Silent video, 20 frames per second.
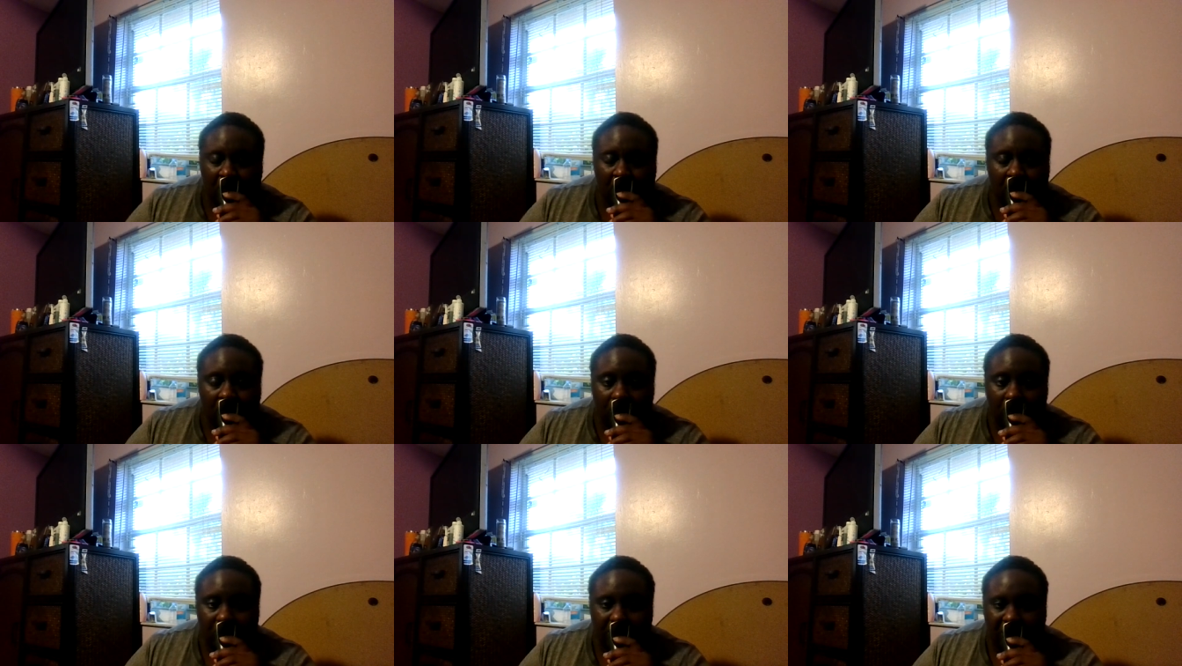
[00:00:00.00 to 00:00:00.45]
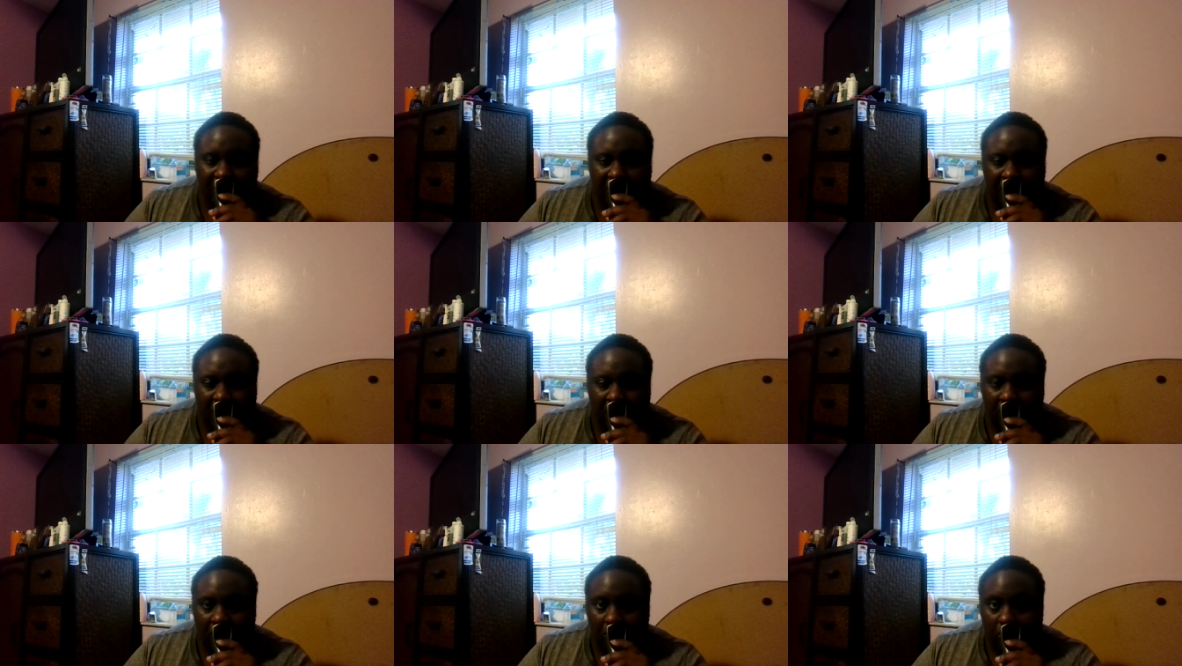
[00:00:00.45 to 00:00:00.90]
good time.
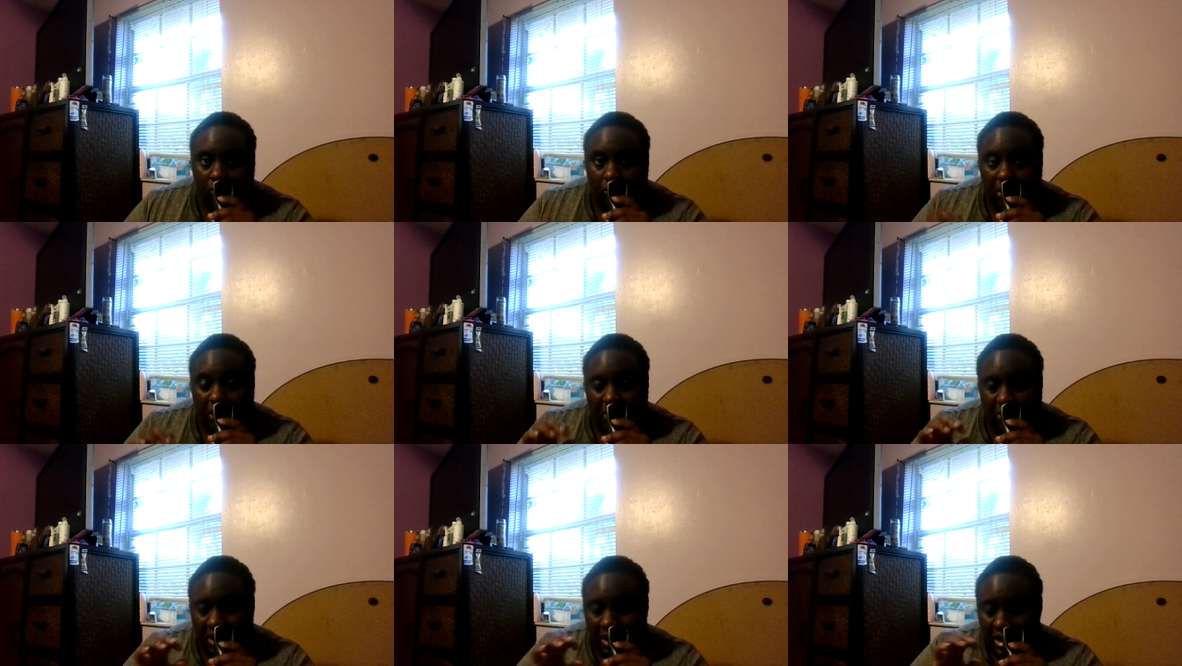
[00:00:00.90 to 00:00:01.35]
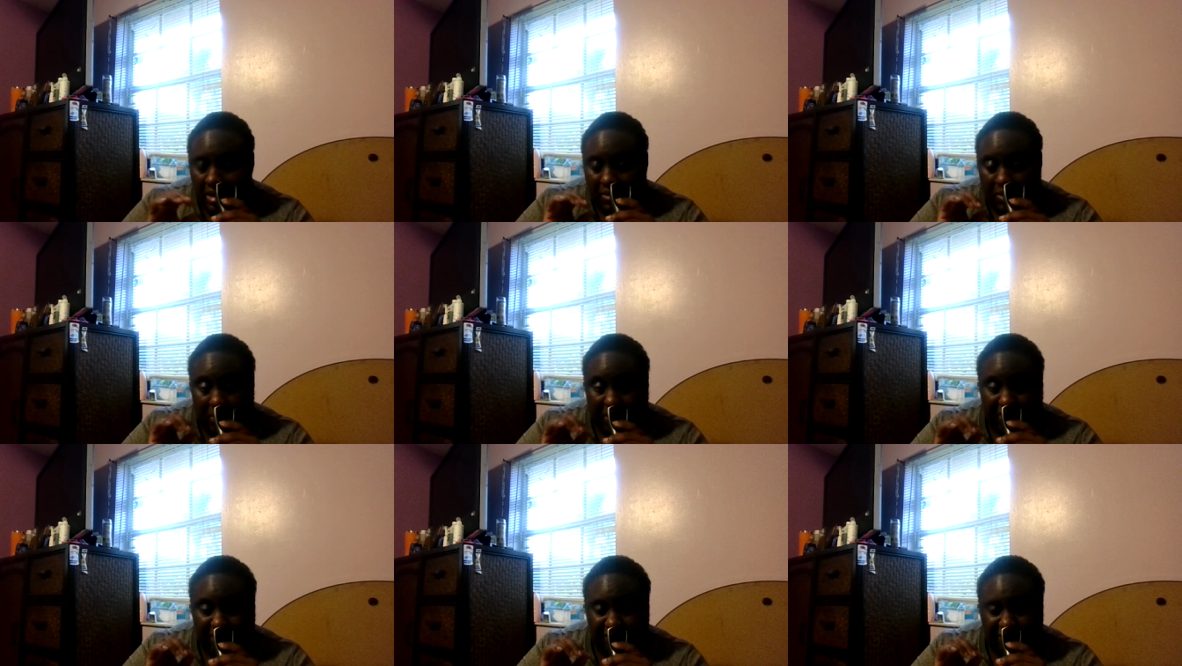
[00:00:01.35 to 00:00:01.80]
Oh, I'm, I'm
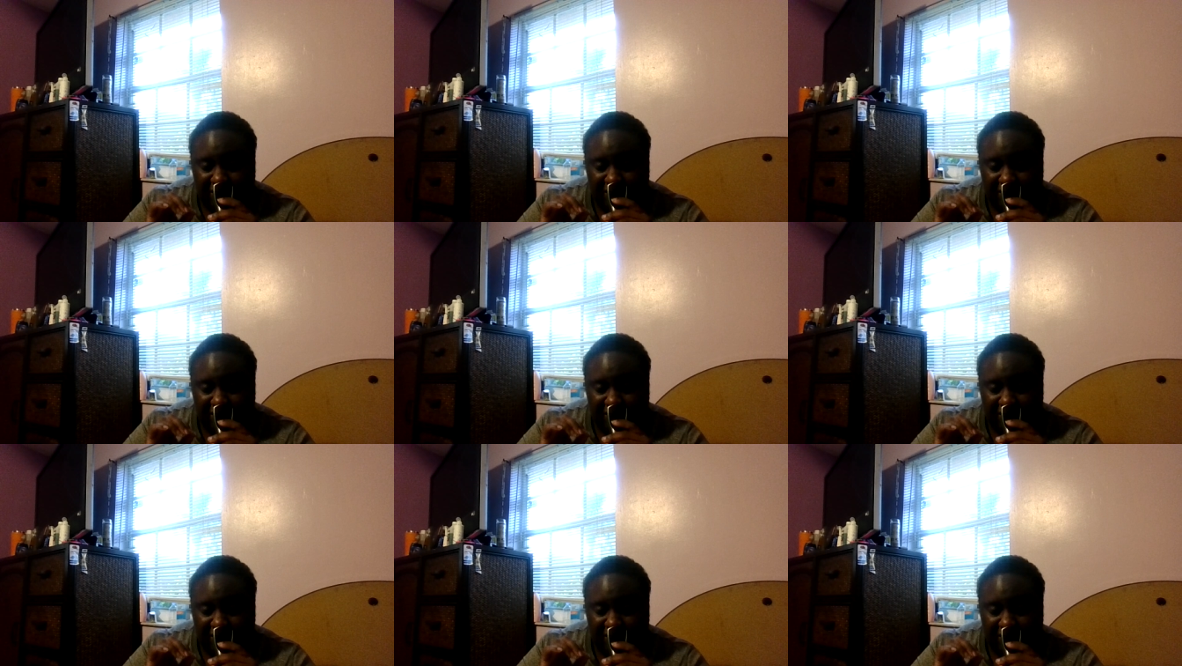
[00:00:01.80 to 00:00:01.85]
about to